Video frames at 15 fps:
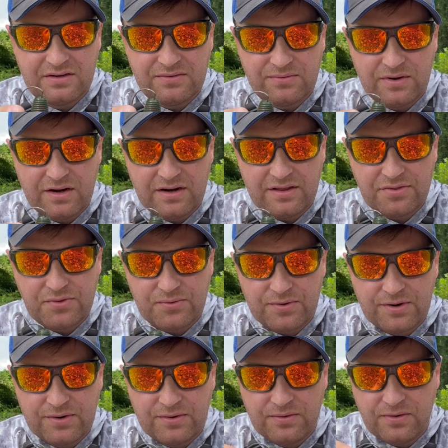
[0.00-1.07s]
run it
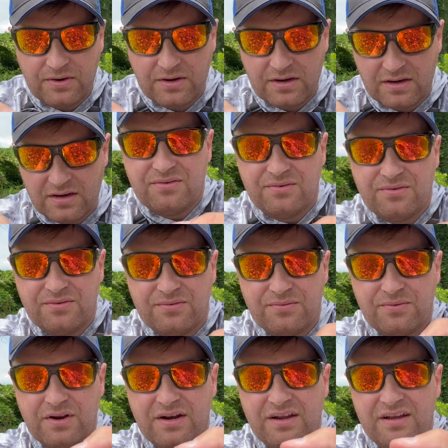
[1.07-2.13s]
through,
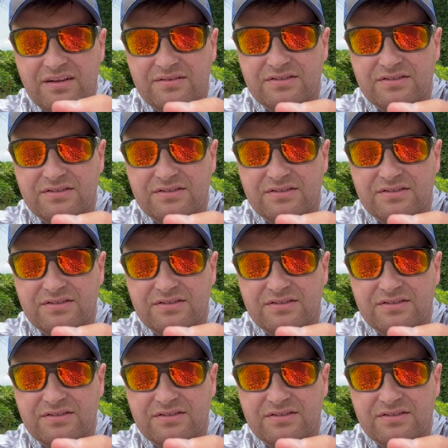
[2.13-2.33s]
run it,